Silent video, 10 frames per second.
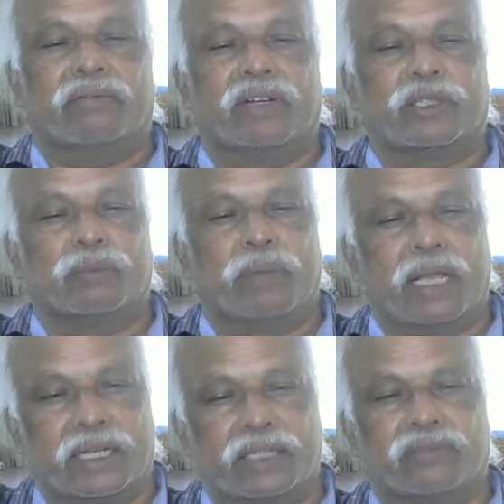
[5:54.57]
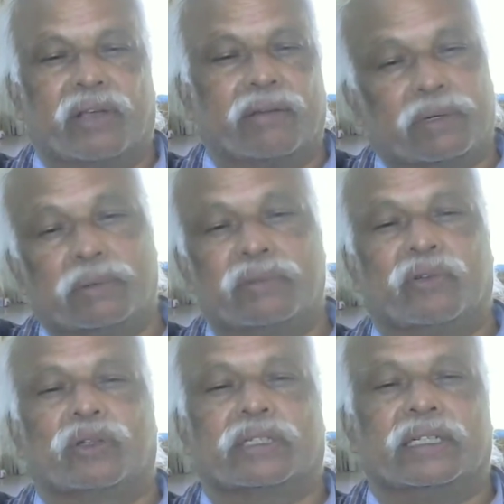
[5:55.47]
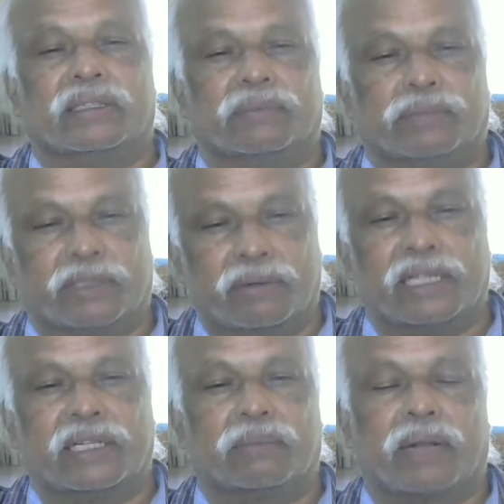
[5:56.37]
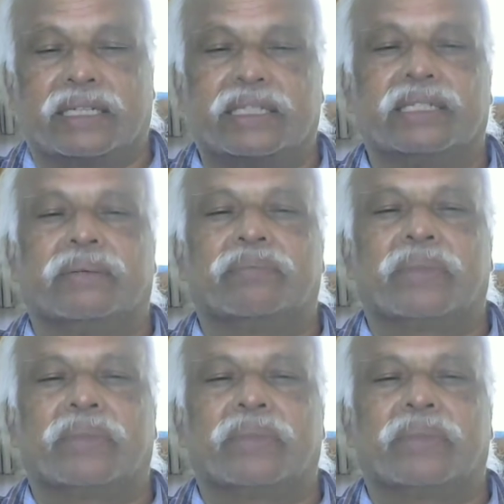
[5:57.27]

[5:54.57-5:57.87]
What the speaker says: we should make it favorable for civil engineering practice,